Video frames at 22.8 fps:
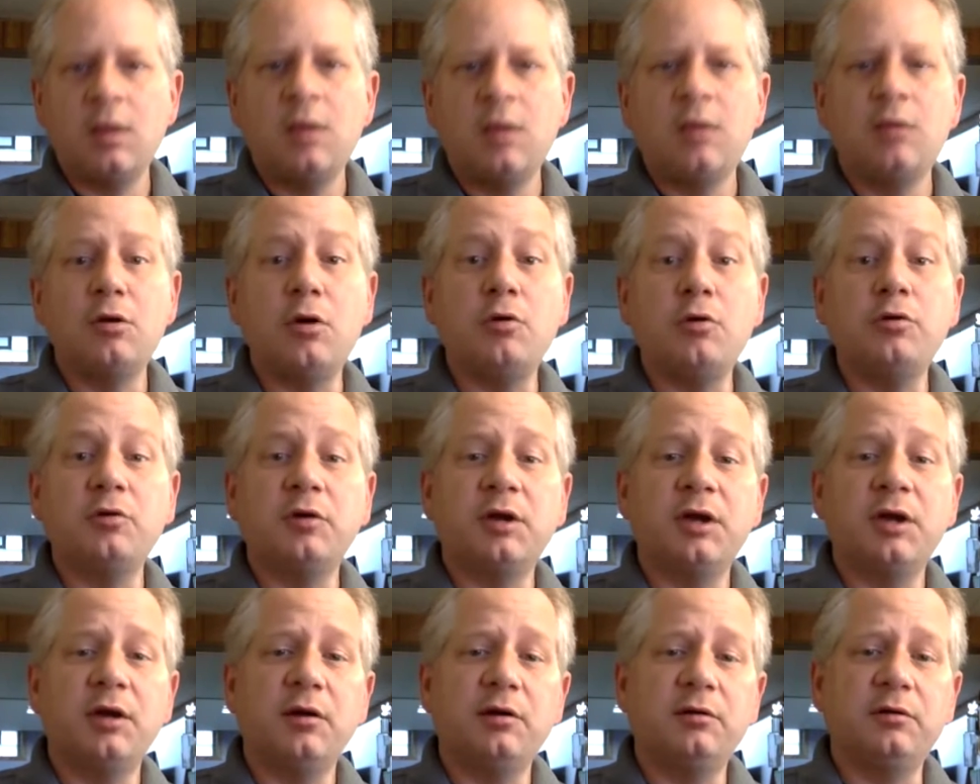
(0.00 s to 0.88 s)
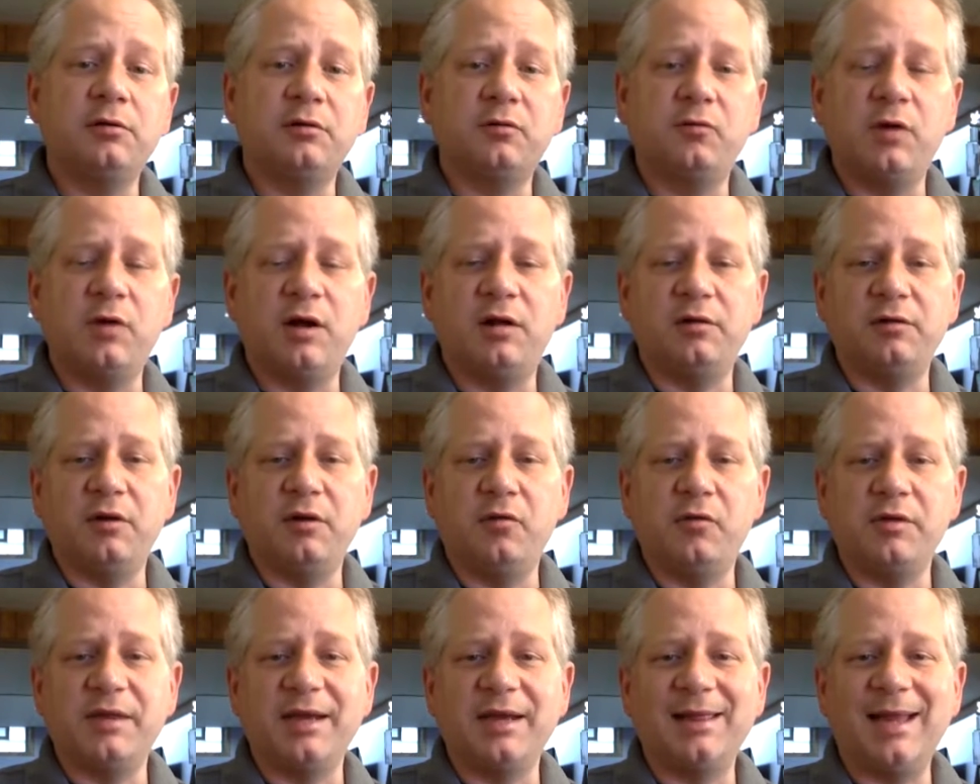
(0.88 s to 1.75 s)
Know your characters well. Know
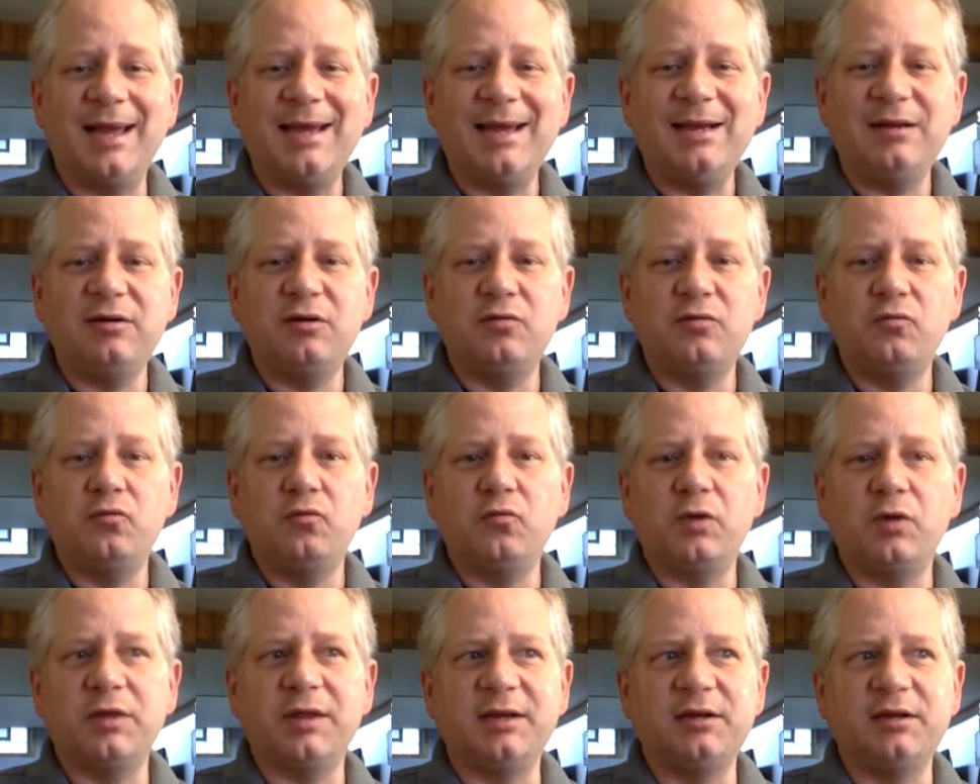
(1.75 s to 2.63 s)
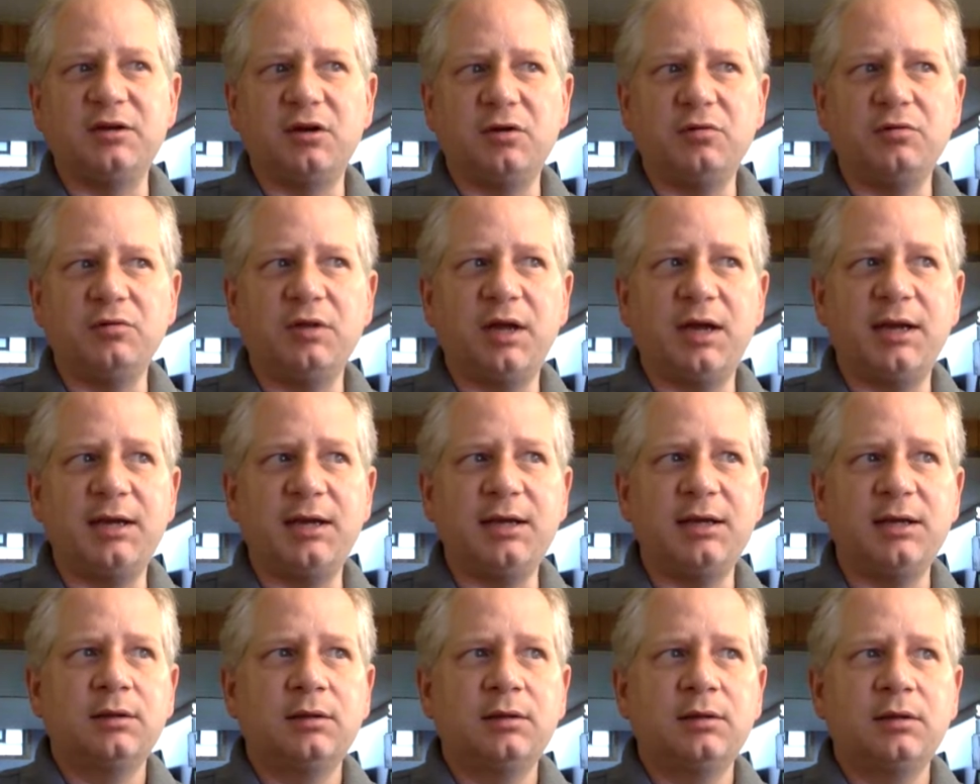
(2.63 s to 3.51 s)
what they like, what they don't like,
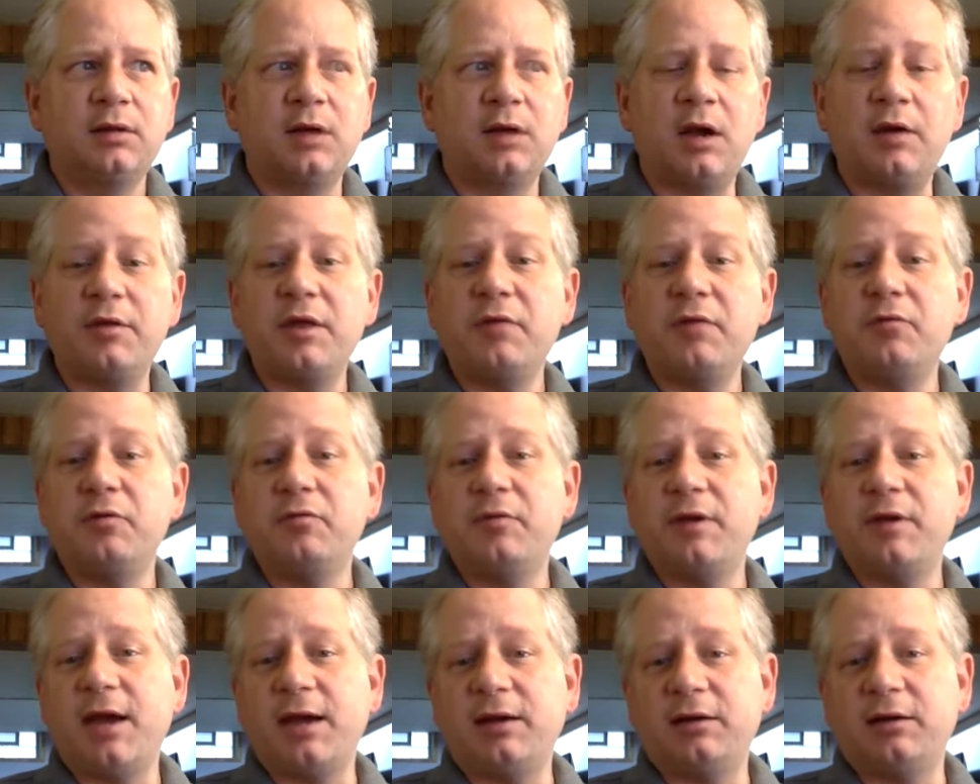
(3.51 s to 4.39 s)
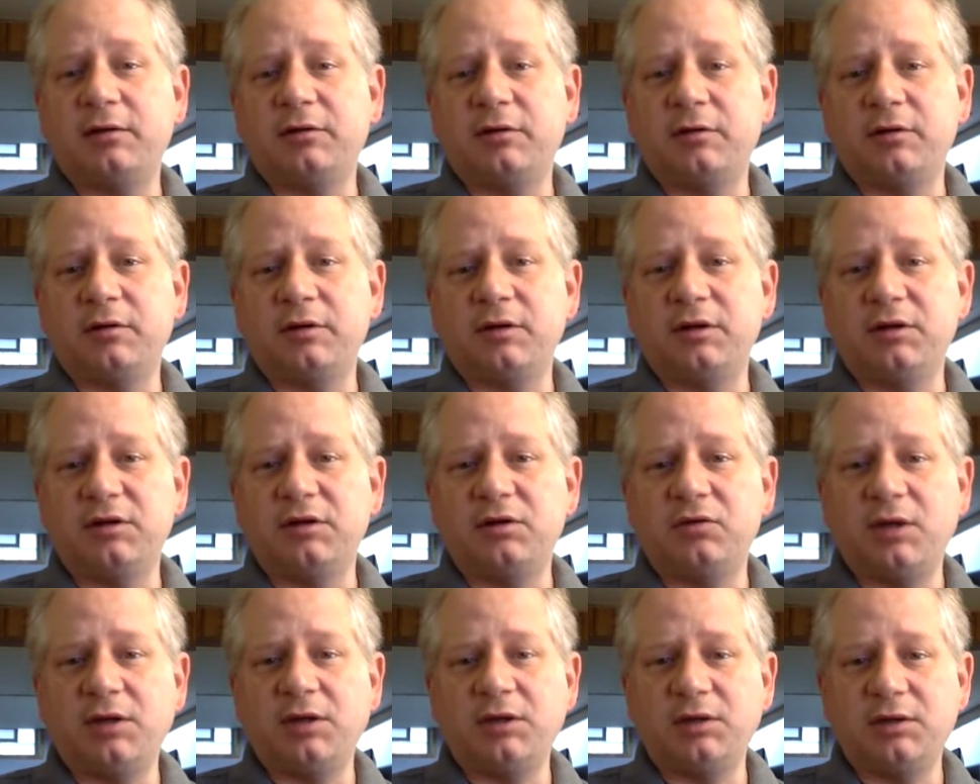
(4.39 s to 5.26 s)
how they would react to certain
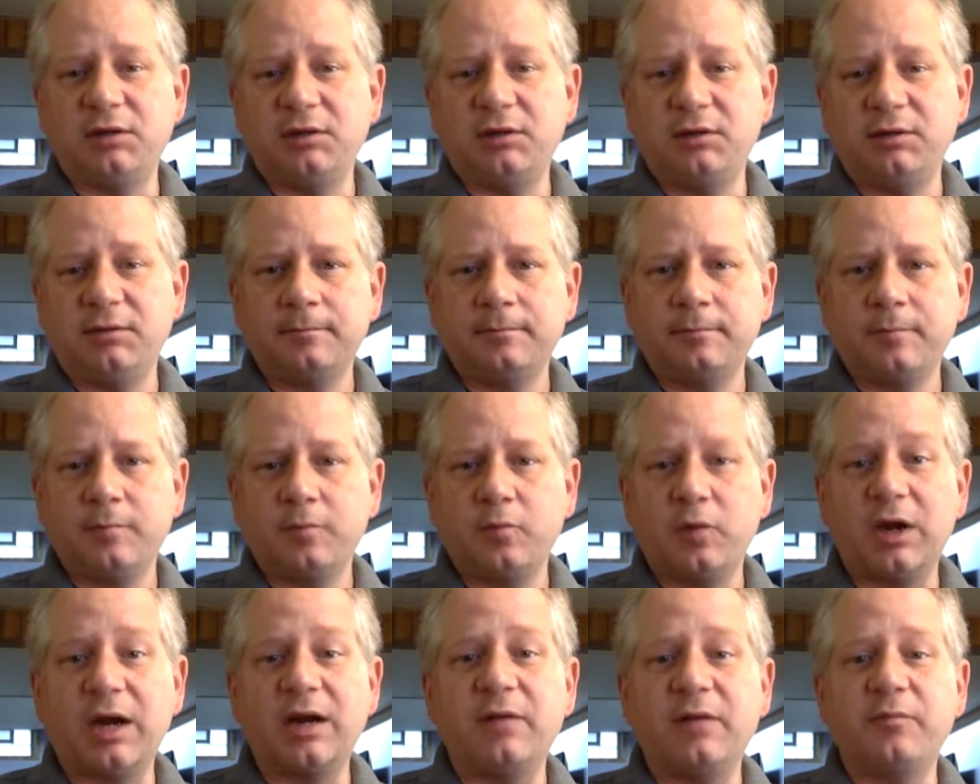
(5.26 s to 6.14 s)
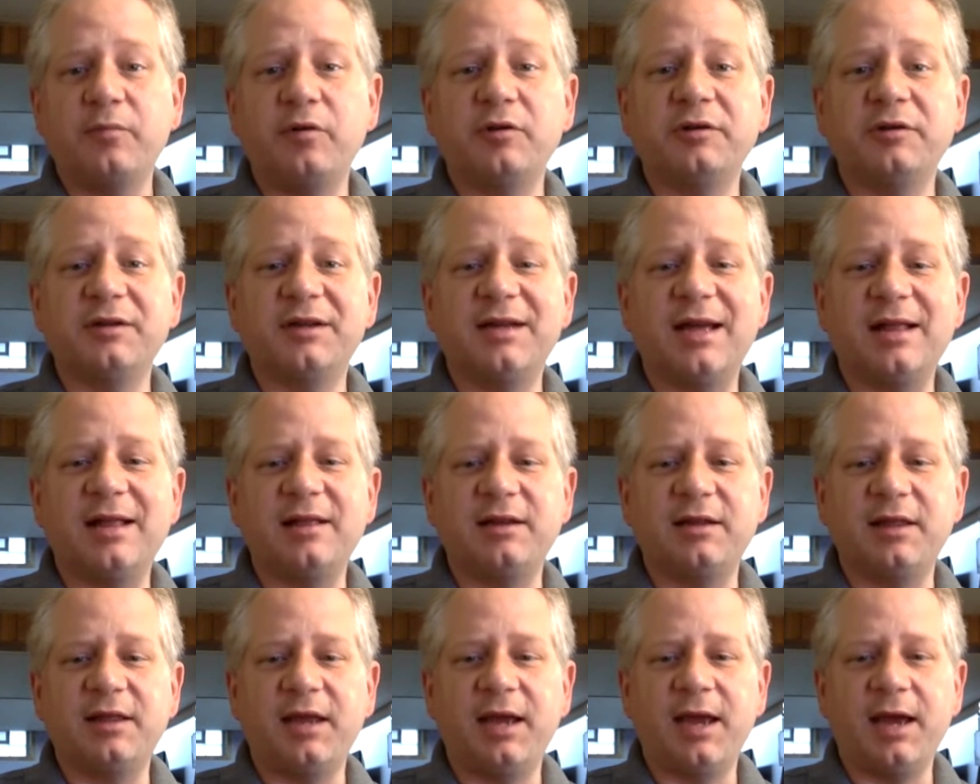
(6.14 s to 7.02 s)
situations, what kind of personality
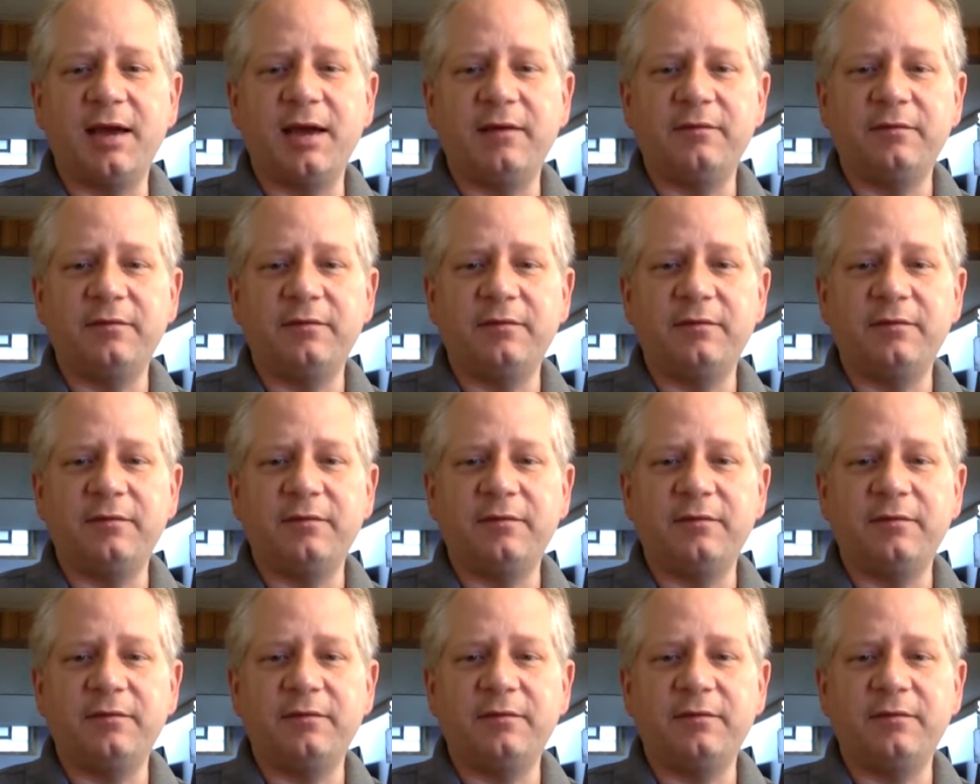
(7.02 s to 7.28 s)
they have.